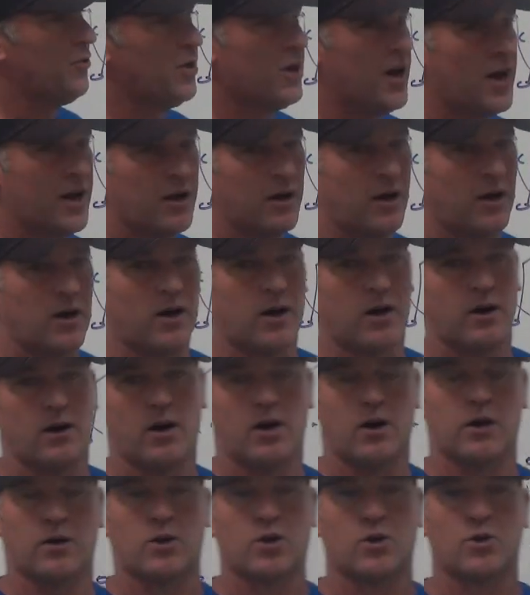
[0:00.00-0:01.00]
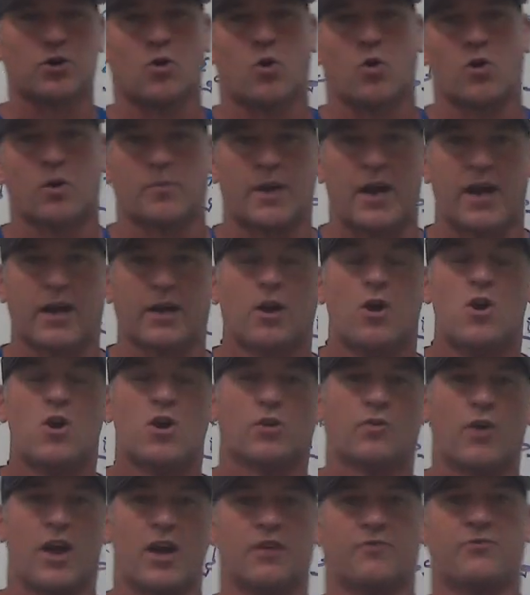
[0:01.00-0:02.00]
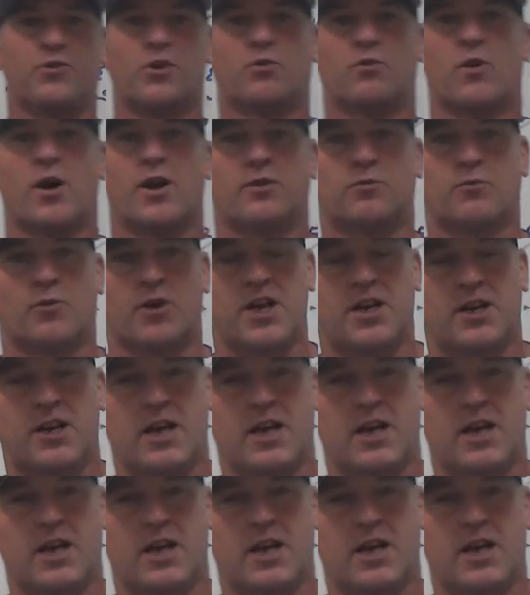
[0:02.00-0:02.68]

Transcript: you got a good quarterback, great if you're running read